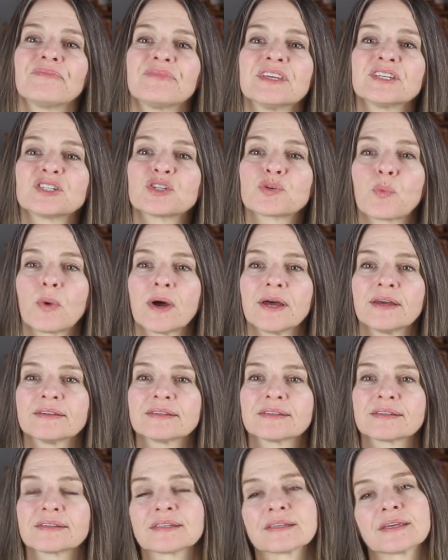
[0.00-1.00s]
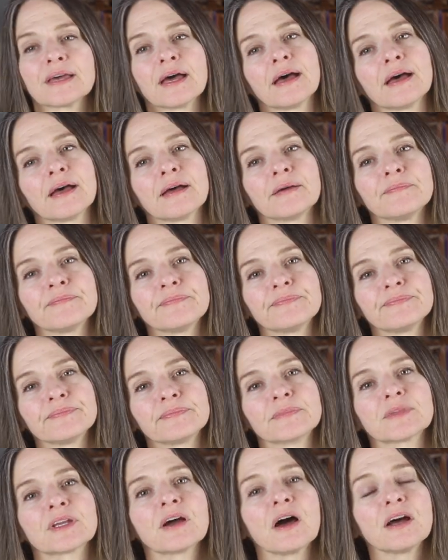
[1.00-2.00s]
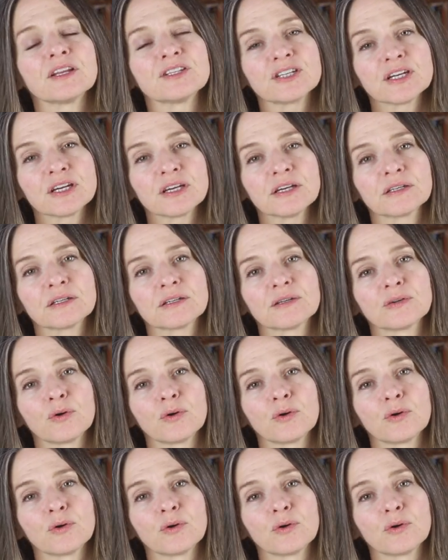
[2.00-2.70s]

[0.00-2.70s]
this was um, Katya